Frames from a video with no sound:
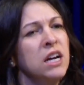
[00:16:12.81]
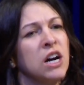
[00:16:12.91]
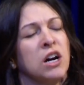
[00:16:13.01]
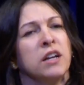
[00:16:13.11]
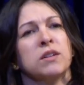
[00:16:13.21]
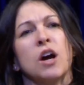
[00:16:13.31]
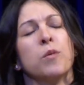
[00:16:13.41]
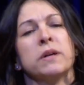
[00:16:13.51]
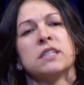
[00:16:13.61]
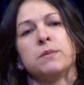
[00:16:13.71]
on
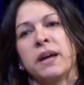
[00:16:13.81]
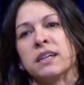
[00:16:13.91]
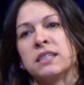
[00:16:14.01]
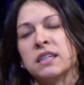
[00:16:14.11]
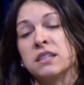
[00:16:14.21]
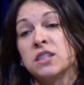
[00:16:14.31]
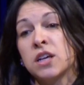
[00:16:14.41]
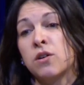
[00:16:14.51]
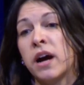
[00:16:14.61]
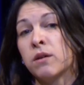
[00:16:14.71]
open space. And
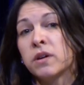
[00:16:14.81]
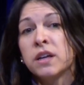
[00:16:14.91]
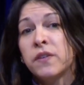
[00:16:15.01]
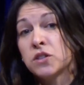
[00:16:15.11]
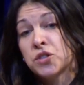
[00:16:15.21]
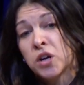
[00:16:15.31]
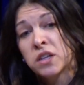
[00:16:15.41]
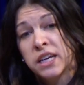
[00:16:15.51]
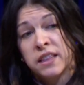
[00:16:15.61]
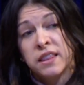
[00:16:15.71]
so I really felt
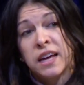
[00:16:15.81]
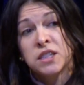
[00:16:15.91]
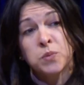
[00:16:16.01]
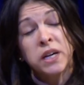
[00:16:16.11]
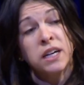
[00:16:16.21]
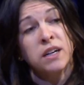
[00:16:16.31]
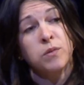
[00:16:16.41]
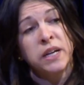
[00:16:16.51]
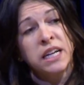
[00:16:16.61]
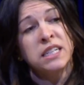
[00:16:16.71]
strongly that that's where
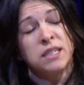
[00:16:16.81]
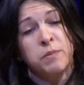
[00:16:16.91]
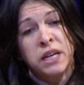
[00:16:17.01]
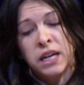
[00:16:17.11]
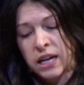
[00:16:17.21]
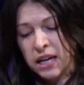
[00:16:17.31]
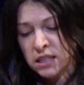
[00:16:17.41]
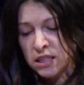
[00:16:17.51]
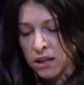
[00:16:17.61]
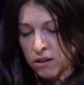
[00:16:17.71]
we needed to be. And
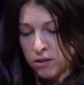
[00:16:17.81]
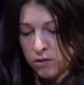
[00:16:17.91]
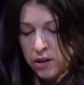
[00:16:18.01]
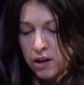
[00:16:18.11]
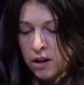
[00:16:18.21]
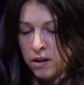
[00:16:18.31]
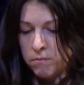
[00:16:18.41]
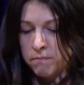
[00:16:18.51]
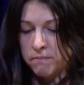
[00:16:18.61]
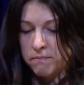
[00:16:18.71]
so
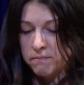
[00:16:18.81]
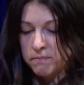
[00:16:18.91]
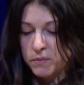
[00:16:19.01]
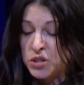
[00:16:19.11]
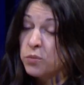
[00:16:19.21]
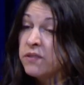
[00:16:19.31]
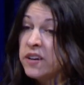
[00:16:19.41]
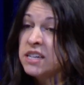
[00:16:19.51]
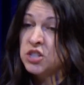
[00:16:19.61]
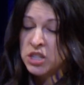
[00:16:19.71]
we
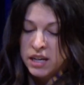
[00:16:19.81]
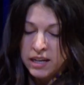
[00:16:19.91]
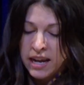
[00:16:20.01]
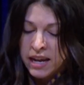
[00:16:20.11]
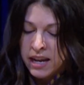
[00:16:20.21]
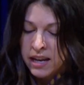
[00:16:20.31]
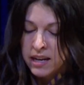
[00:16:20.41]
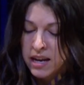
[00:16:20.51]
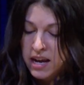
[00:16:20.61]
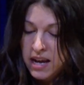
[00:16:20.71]
finished it.
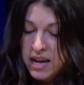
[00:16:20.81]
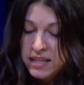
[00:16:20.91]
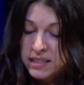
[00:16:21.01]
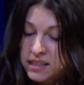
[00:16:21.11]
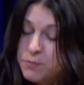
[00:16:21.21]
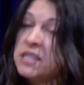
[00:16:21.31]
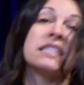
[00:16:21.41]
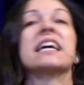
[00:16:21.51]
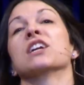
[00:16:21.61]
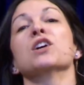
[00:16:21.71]
And 6 months
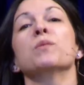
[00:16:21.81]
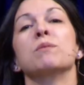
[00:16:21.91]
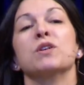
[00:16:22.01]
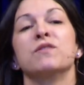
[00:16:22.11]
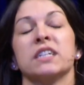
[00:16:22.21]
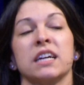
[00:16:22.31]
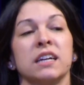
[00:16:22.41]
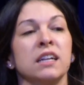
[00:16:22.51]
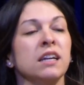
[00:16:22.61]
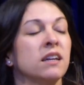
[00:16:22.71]
later, we moved in.